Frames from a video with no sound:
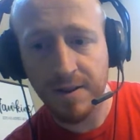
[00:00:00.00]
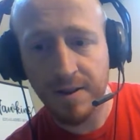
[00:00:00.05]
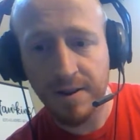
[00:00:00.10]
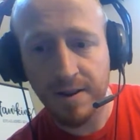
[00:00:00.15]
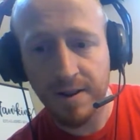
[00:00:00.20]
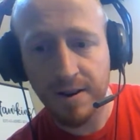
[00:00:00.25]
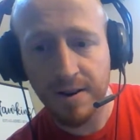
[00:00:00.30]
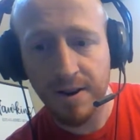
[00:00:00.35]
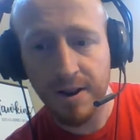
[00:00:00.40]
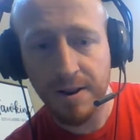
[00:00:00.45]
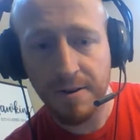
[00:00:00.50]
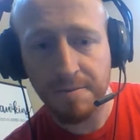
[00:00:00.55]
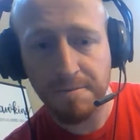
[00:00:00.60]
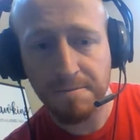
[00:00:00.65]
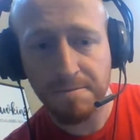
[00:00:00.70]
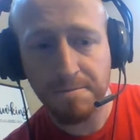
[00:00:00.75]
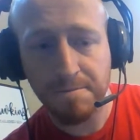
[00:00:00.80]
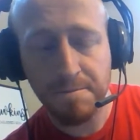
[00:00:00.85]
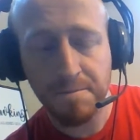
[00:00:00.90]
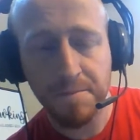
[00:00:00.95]
All right.
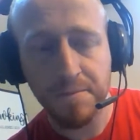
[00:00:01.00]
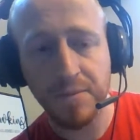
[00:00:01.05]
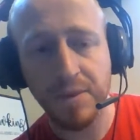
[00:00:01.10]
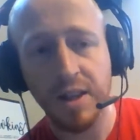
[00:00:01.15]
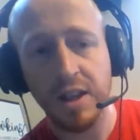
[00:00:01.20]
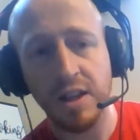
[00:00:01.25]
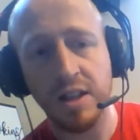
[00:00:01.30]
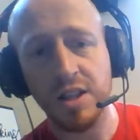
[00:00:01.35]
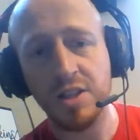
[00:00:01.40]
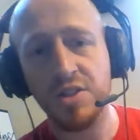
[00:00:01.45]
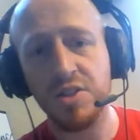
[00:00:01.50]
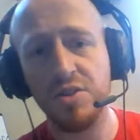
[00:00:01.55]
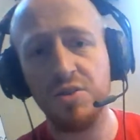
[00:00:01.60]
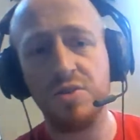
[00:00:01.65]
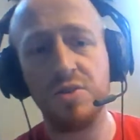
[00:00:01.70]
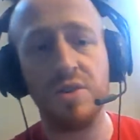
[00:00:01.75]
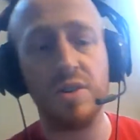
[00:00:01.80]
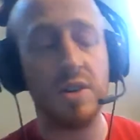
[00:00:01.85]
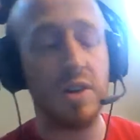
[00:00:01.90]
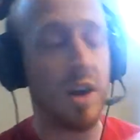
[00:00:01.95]

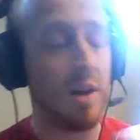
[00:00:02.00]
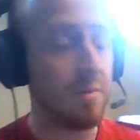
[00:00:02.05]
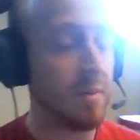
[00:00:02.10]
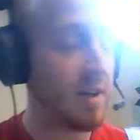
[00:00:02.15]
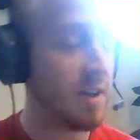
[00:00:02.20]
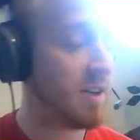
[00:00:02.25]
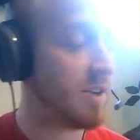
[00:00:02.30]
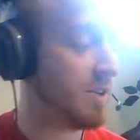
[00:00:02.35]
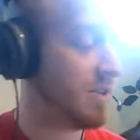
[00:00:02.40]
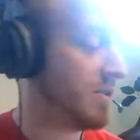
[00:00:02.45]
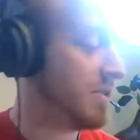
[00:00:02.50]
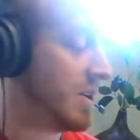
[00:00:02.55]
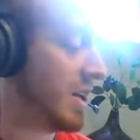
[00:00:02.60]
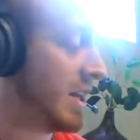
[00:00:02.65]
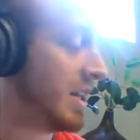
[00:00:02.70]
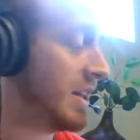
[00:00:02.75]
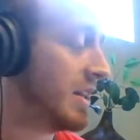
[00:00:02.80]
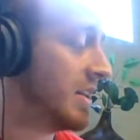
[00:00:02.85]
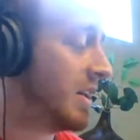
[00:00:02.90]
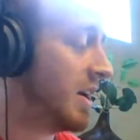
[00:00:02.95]
I'm going to do
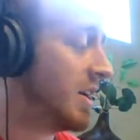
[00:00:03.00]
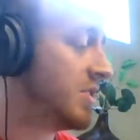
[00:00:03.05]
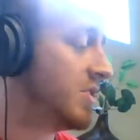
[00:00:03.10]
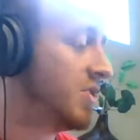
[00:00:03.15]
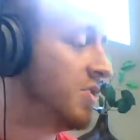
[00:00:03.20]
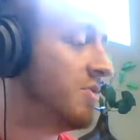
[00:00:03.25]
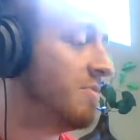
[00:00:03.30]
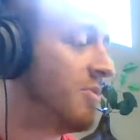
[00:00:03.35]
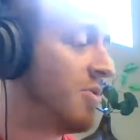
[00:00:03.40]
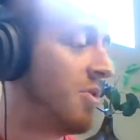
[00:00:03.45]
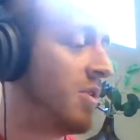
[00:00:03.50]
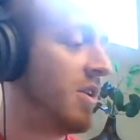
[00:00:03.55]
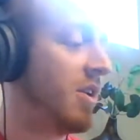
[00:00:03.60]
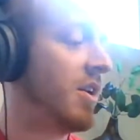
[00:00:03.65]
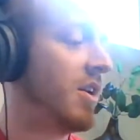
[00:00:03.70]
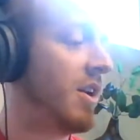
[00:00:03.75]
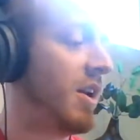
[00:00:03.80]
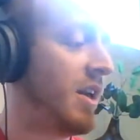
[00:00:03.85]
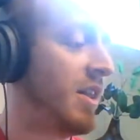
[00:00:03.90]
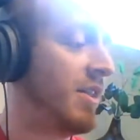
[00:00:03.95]
2
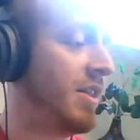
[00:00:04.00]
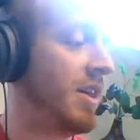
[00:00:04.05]
more, and